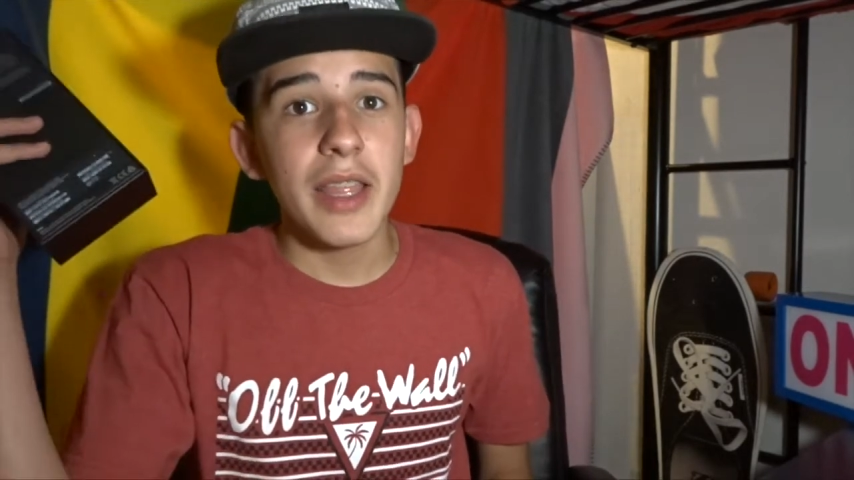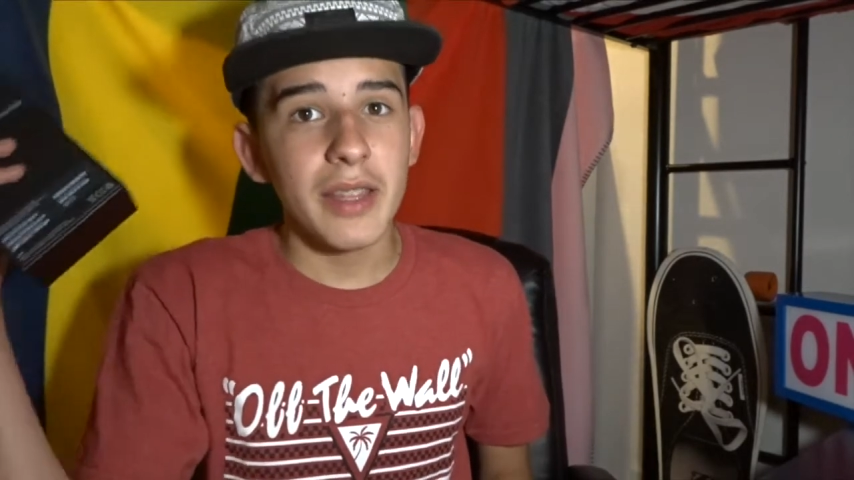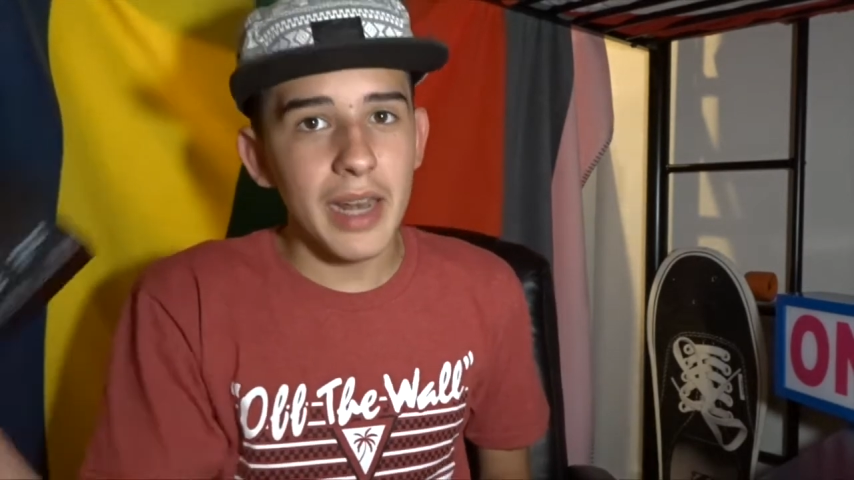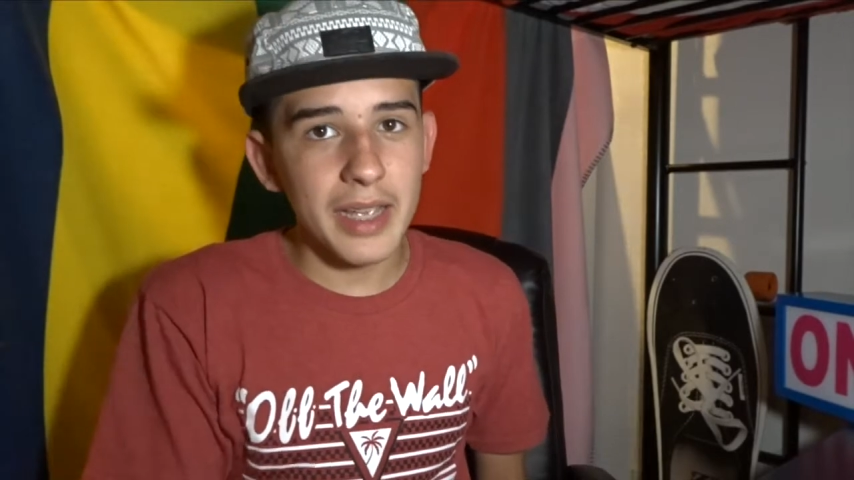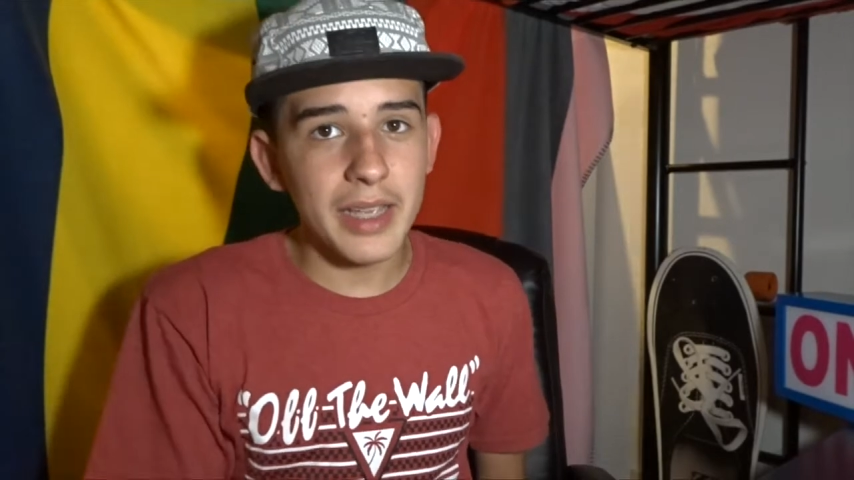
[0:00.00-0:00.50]

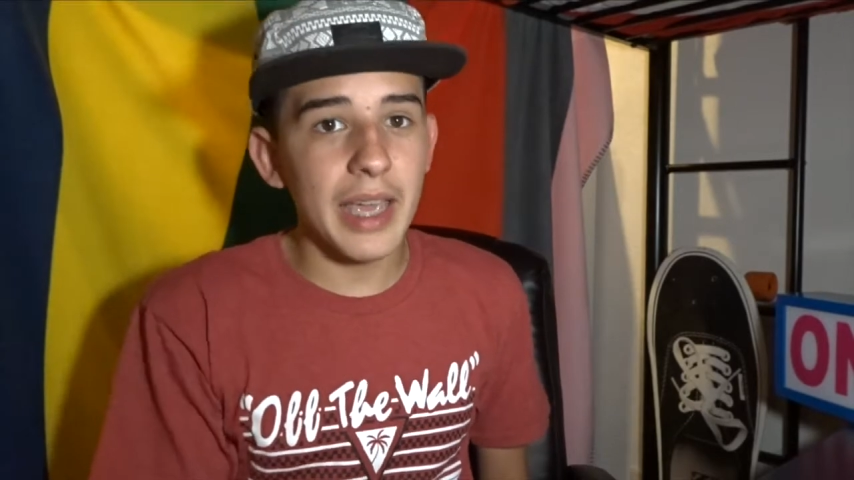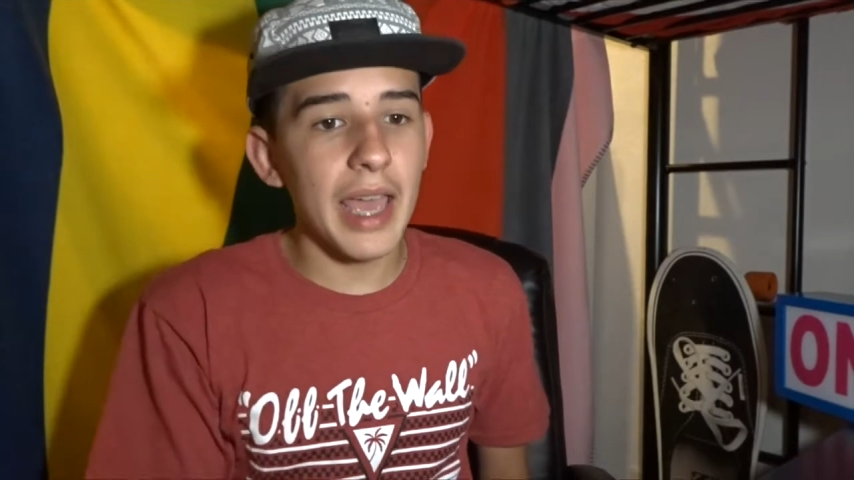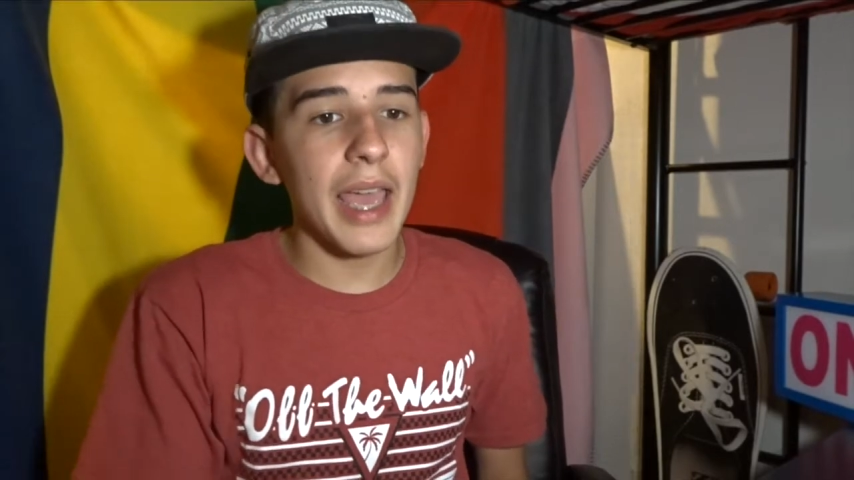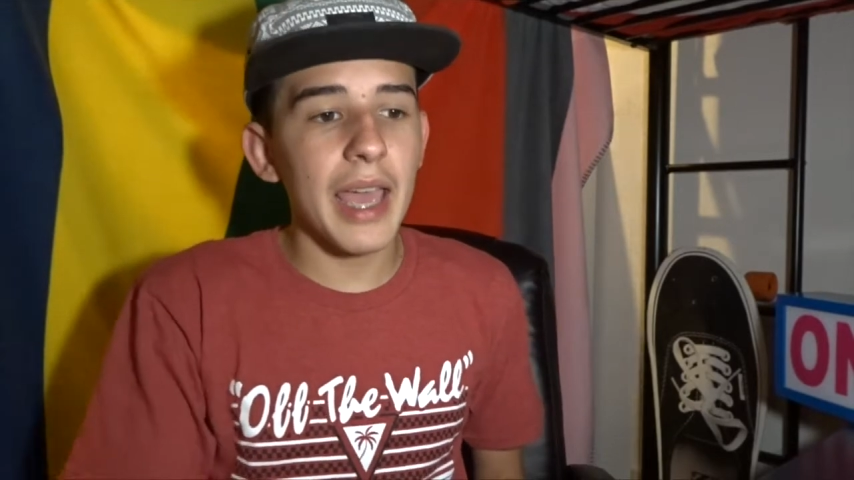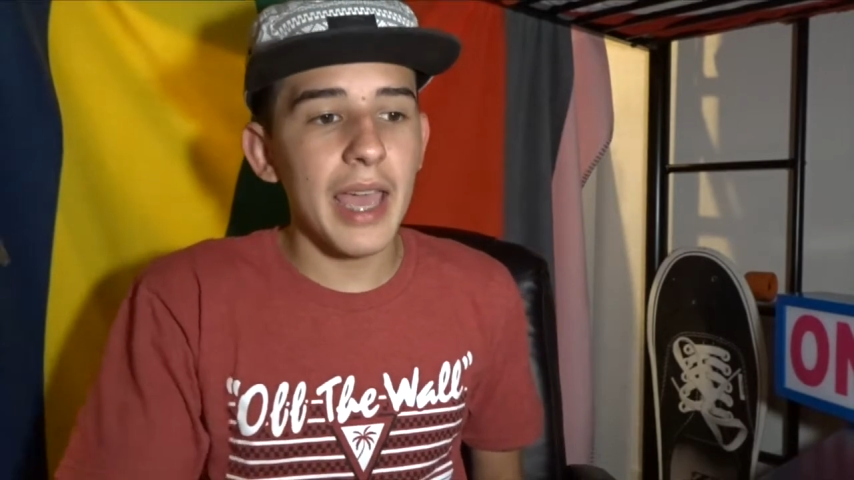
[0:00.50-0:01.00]
that I can
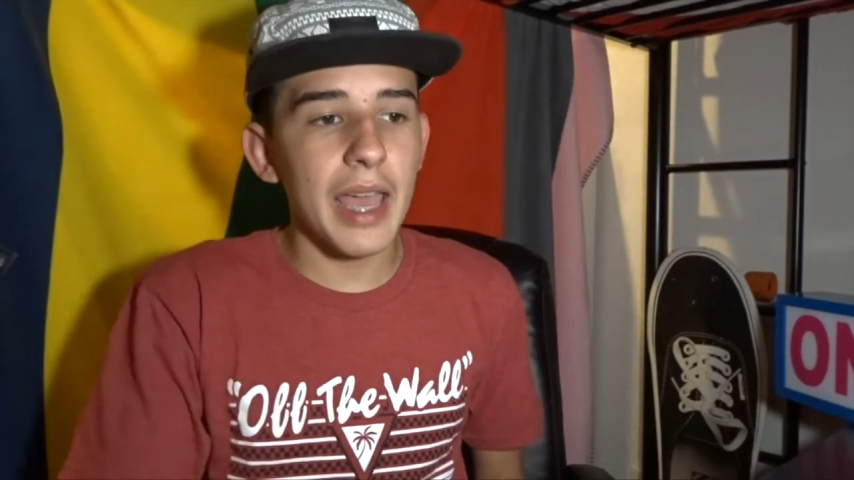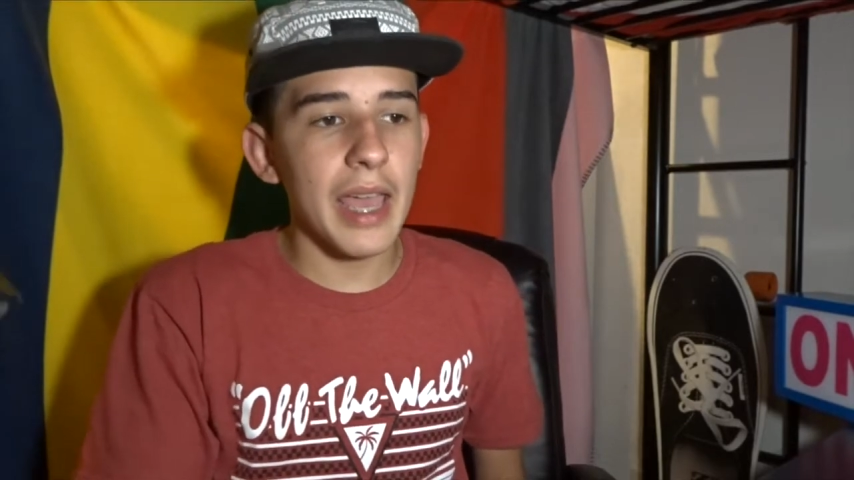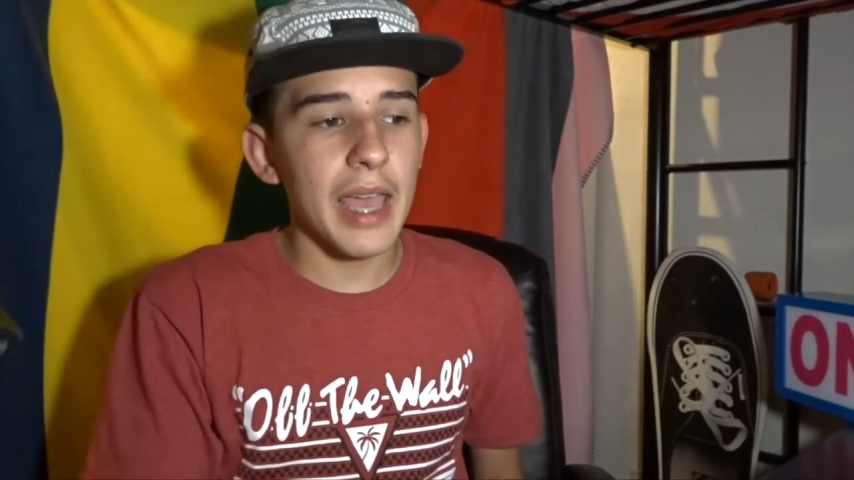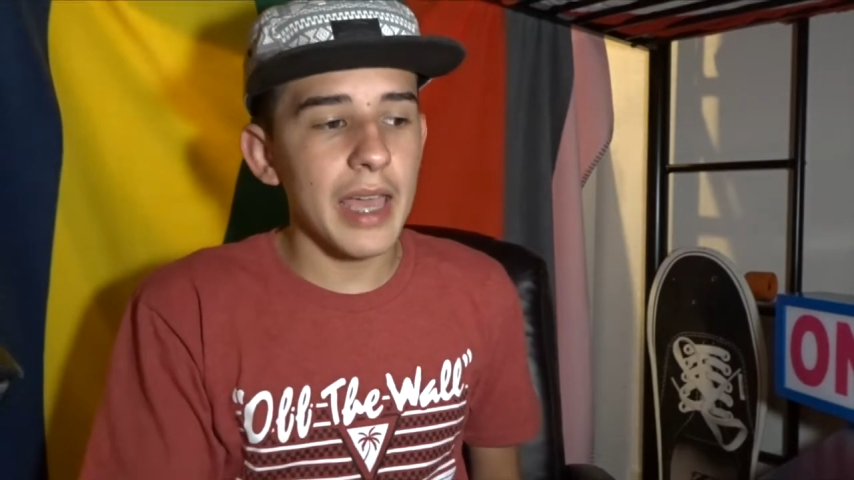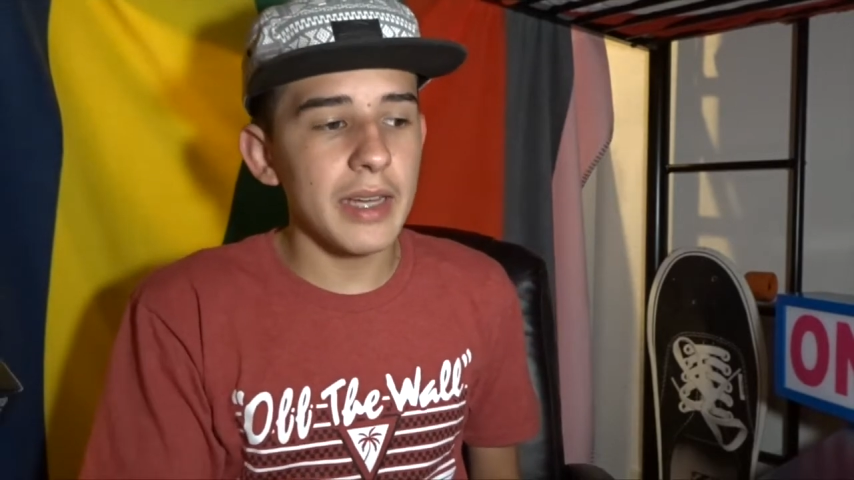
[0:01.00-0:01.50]
get,
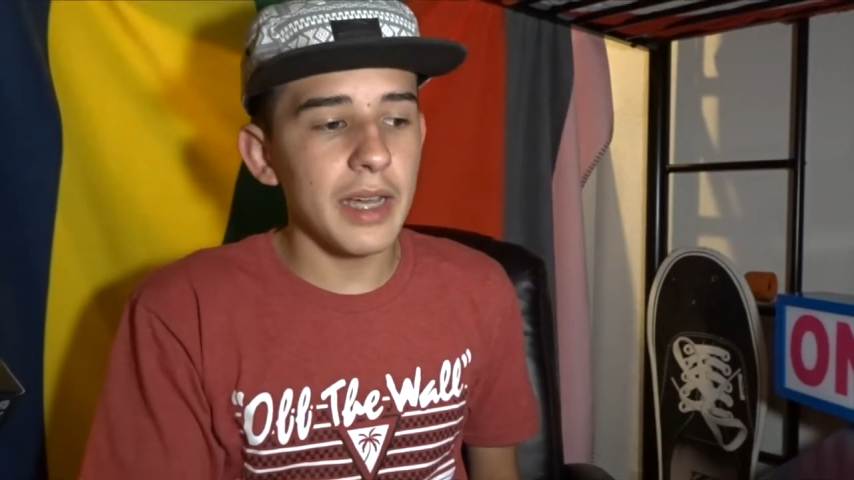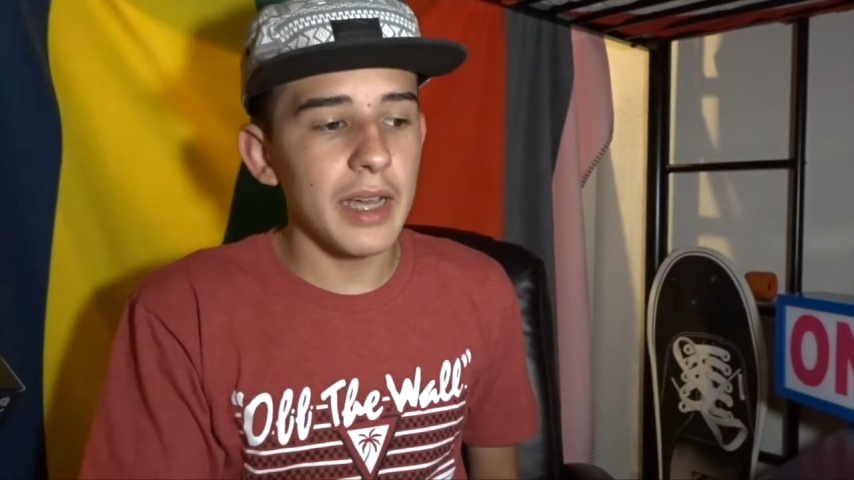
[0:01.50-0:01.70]
and